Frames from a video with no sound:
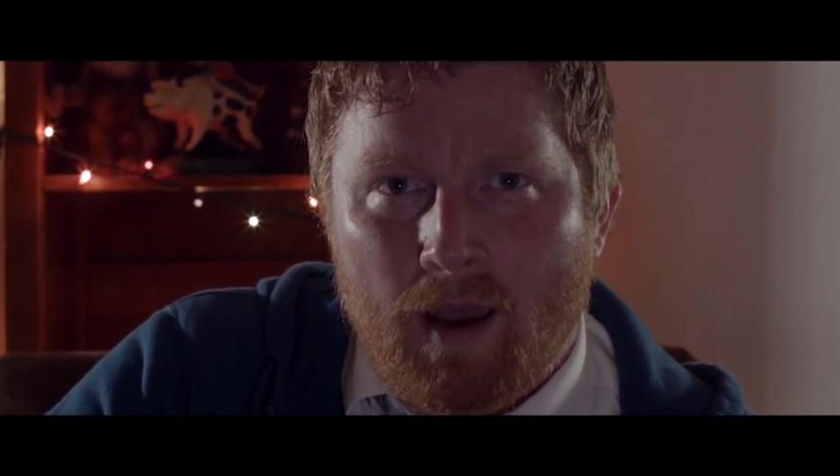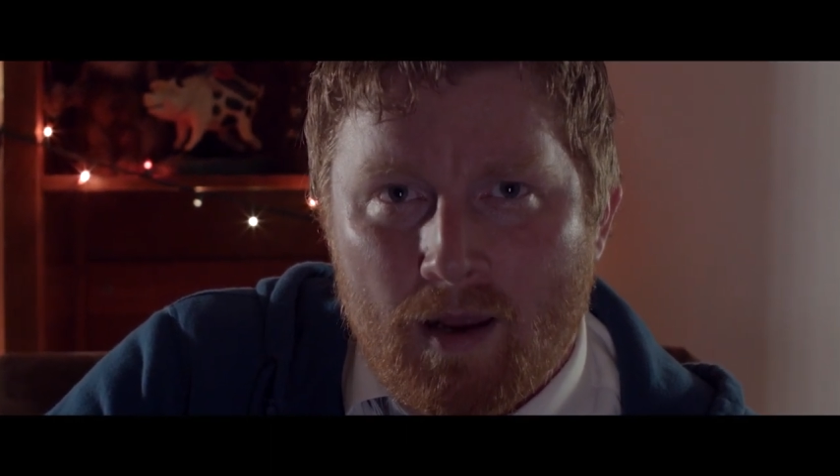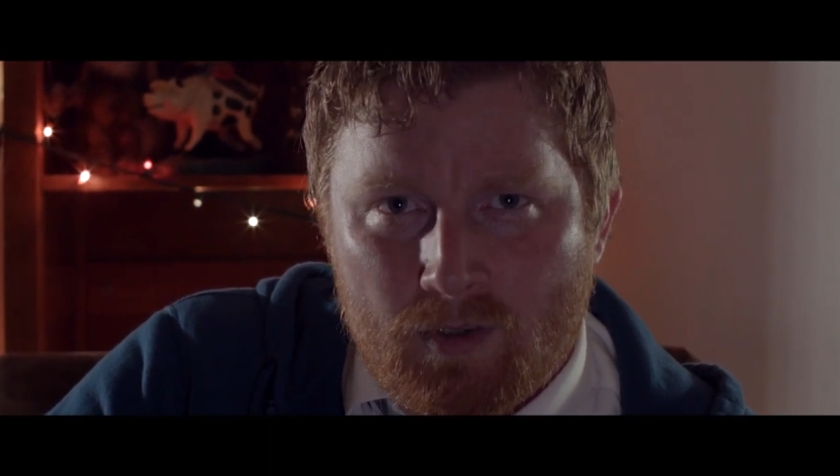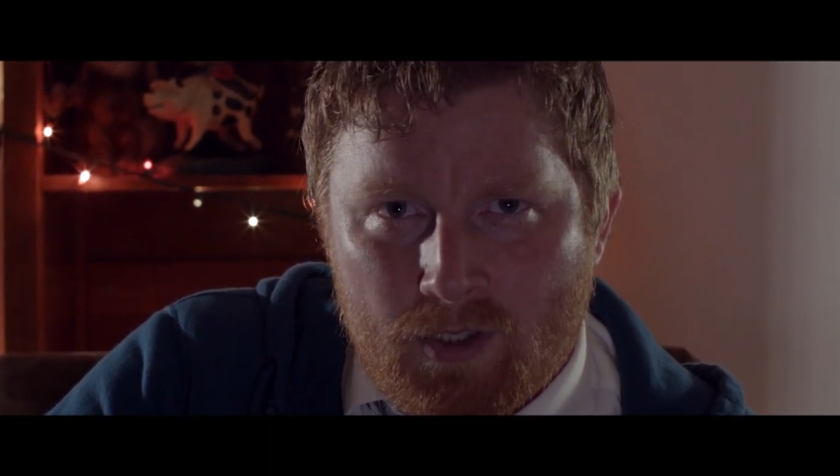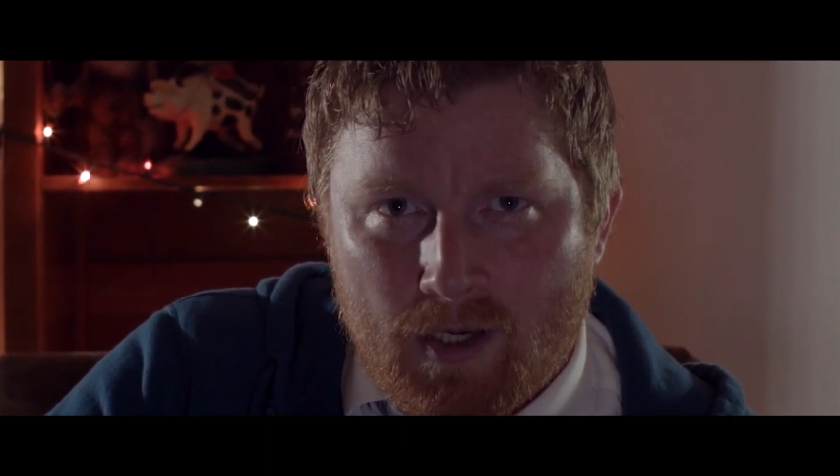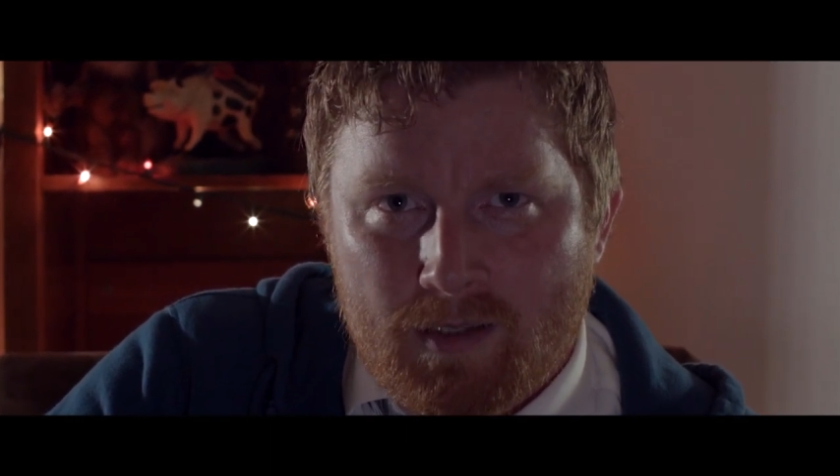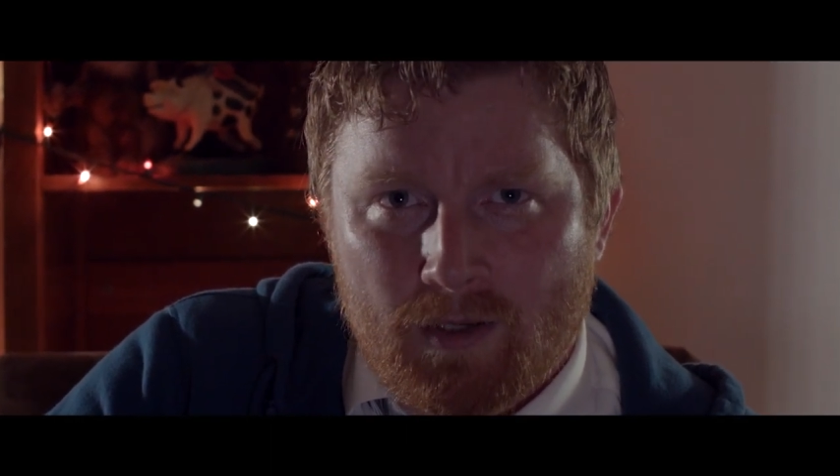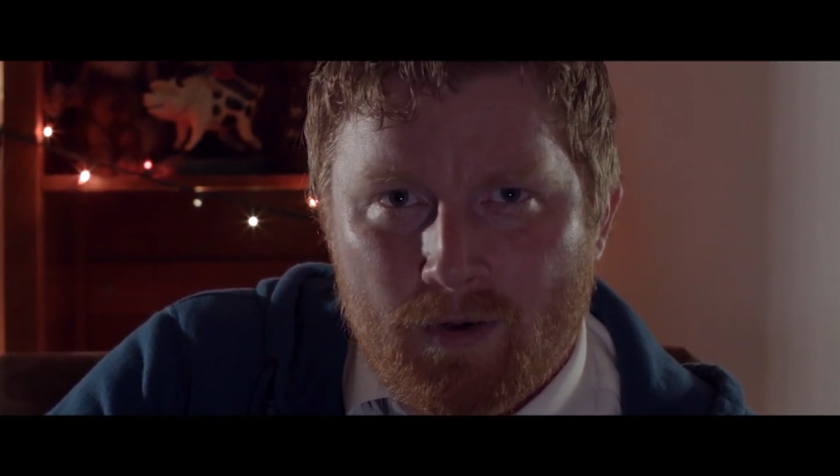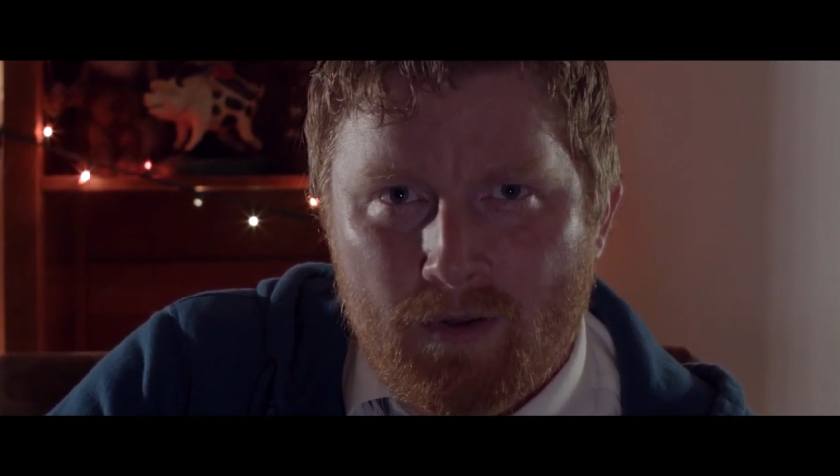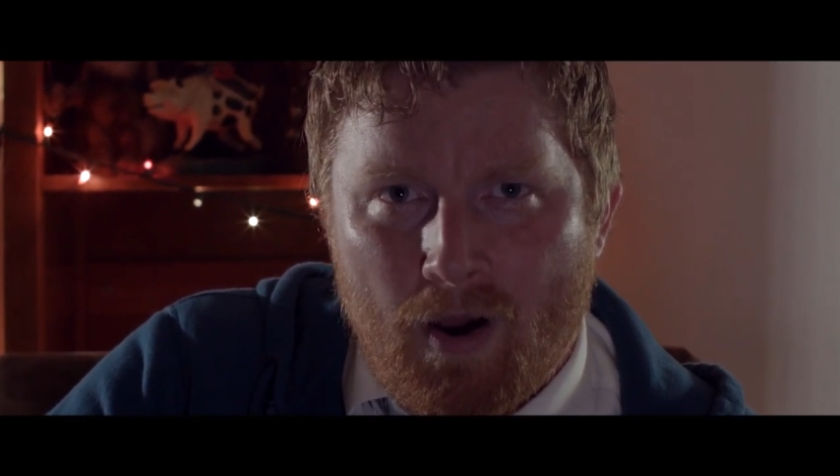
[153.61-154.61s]
had just
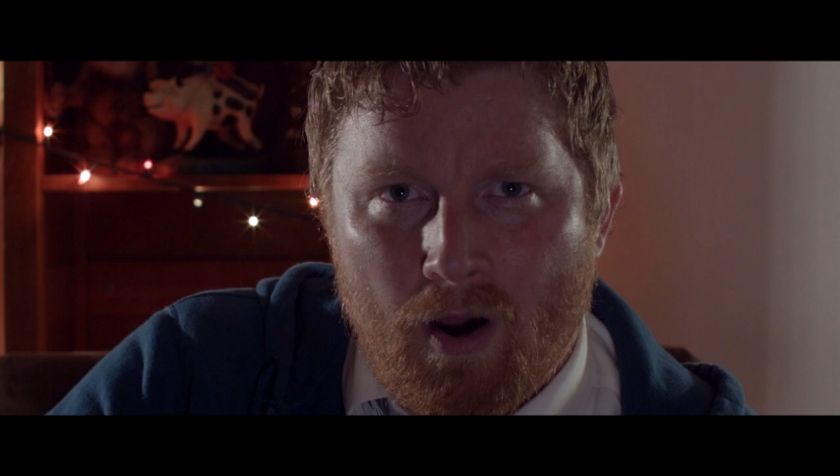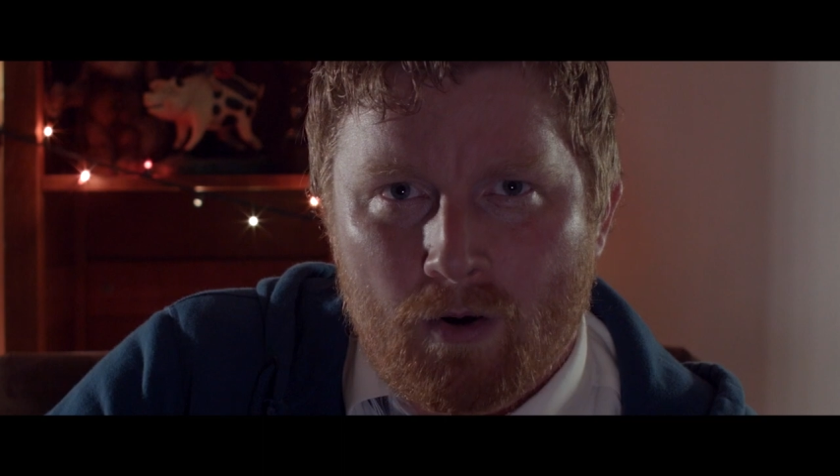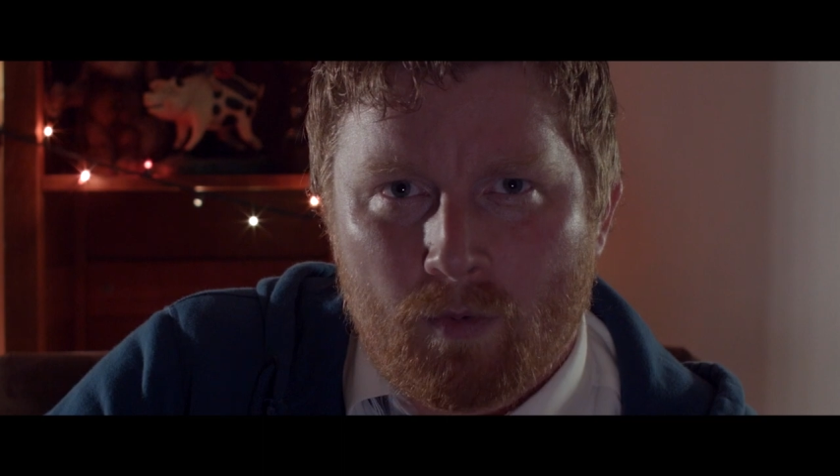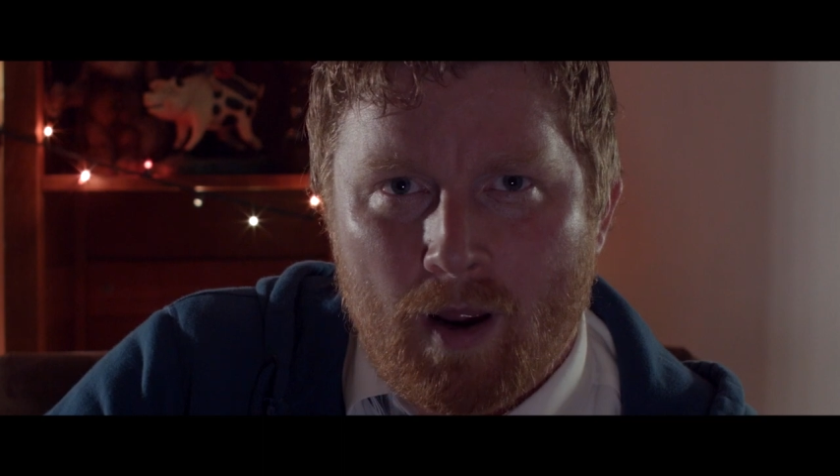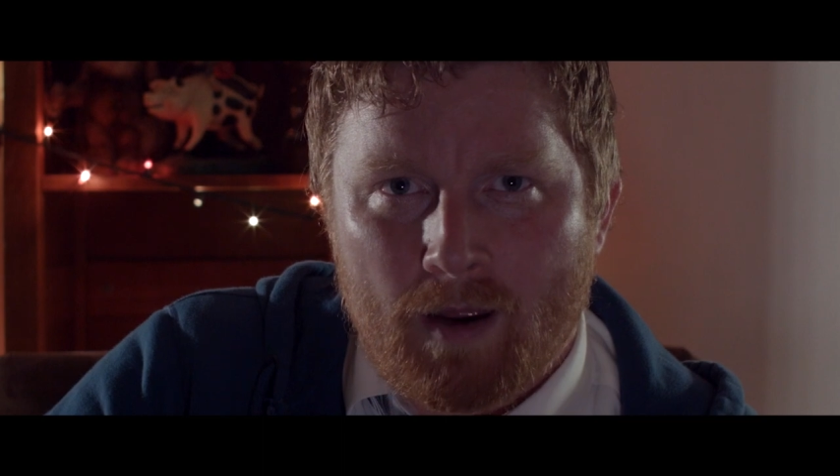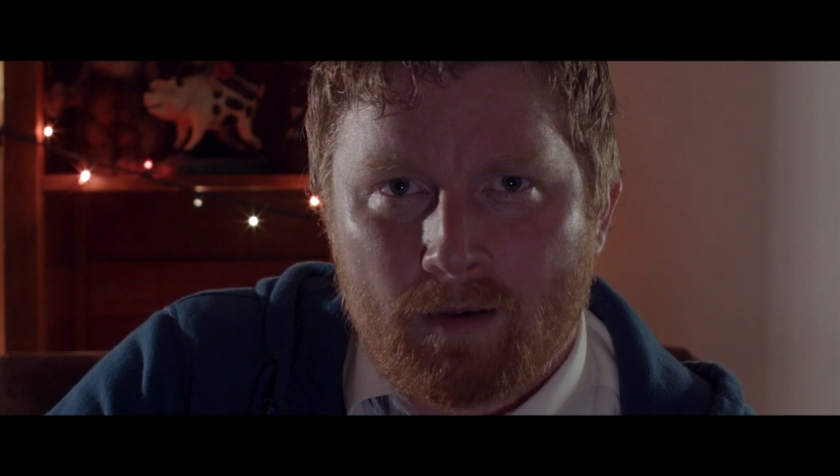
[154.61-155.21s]
learned the hard way.